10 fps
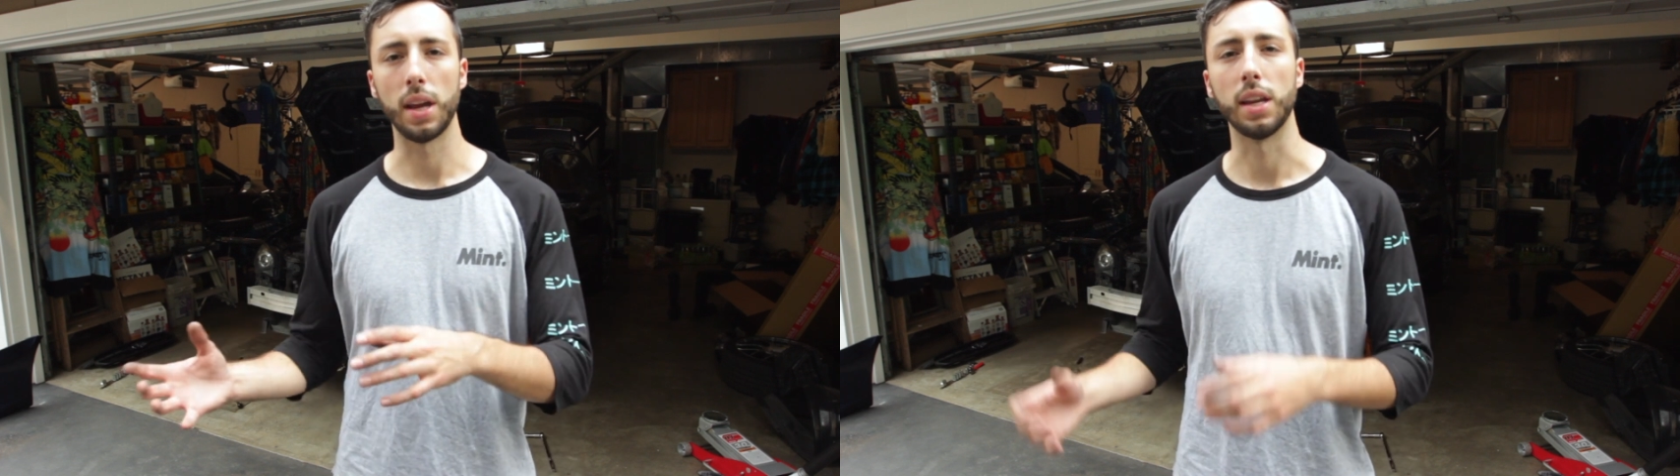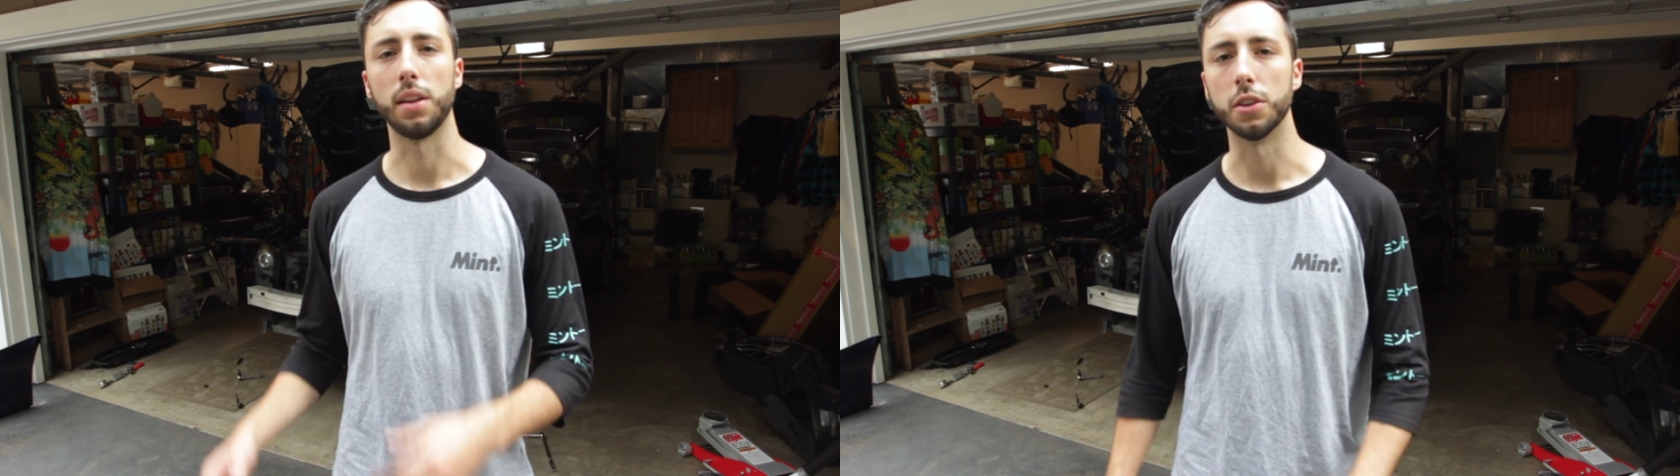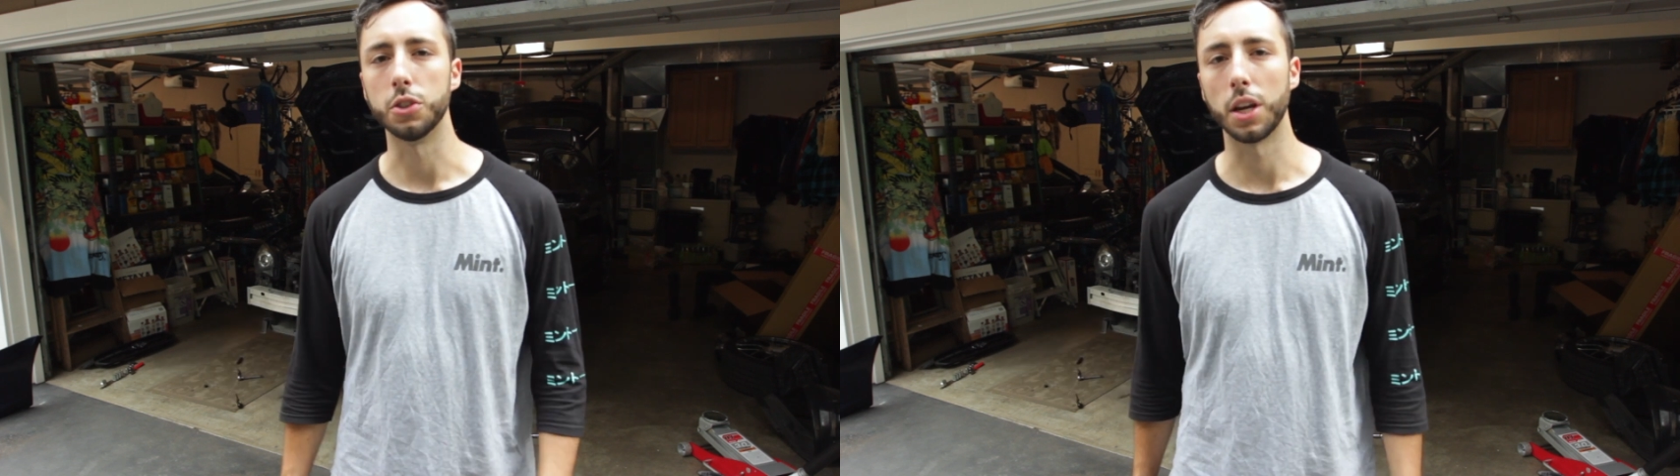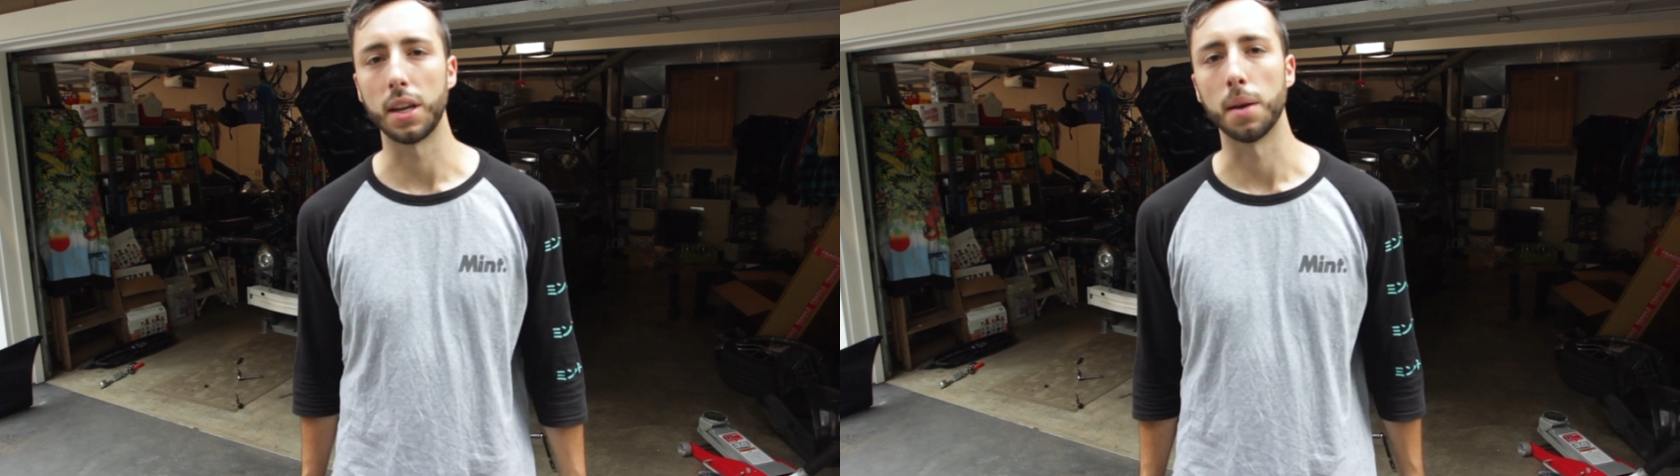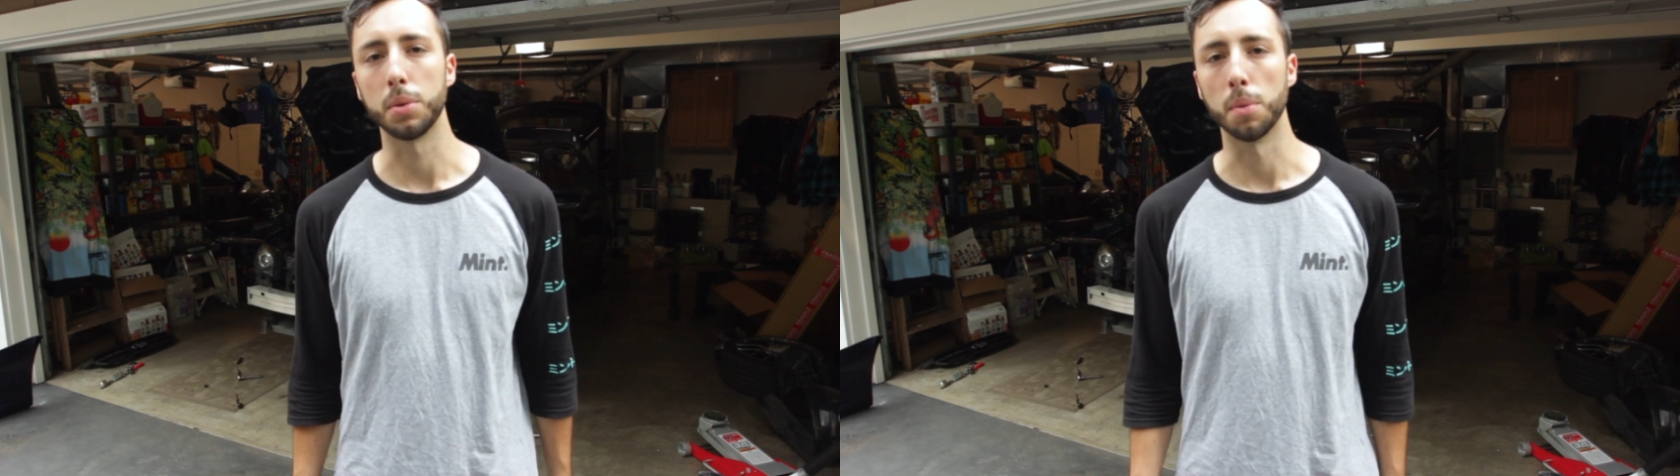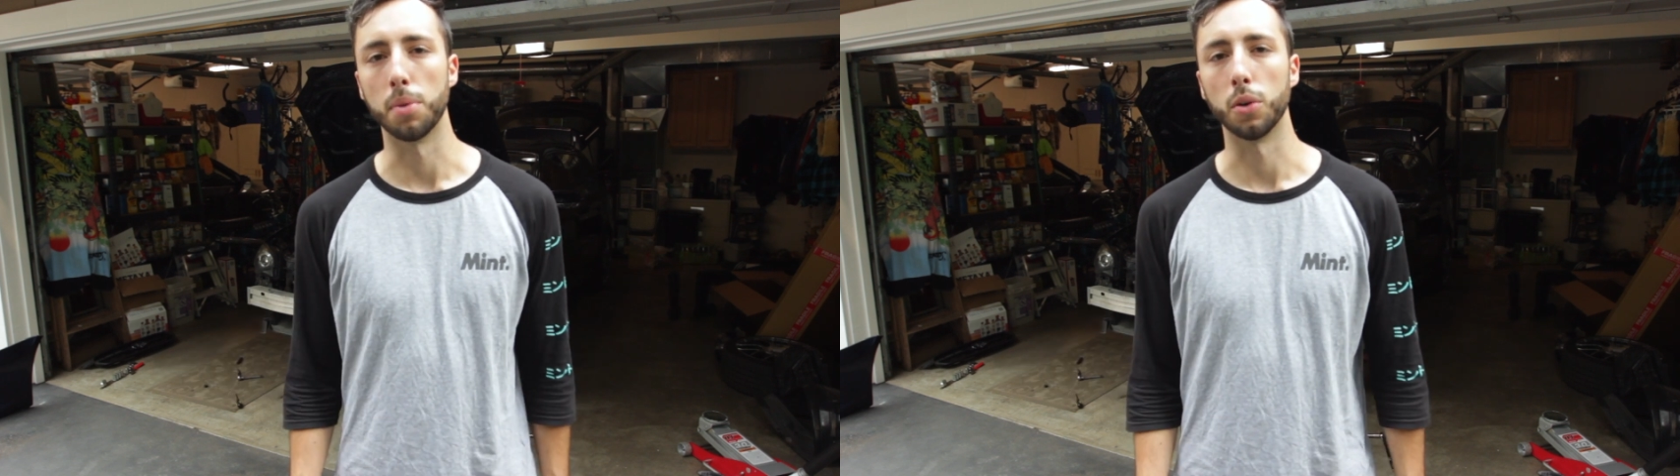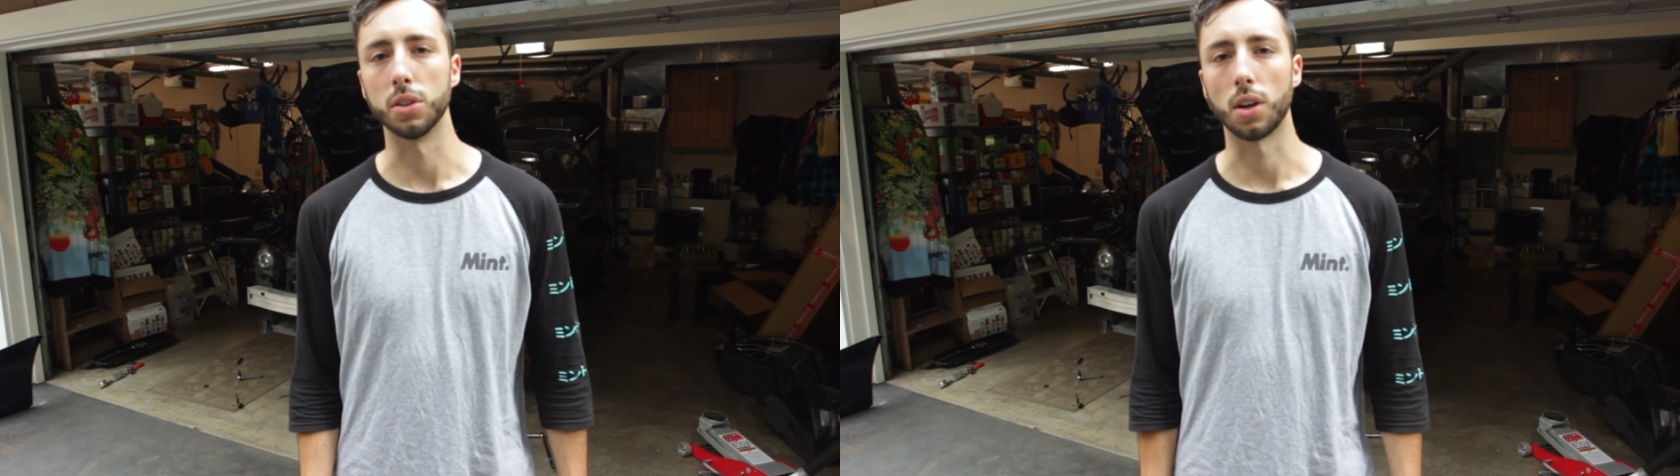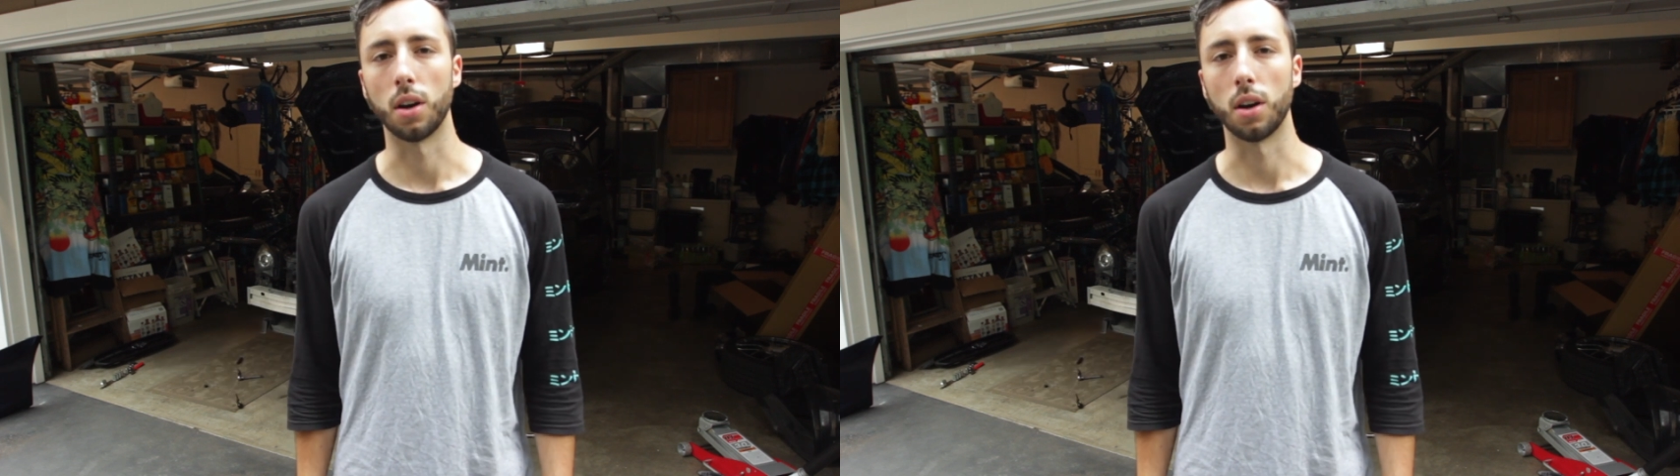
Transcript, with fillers: and getting the JDM components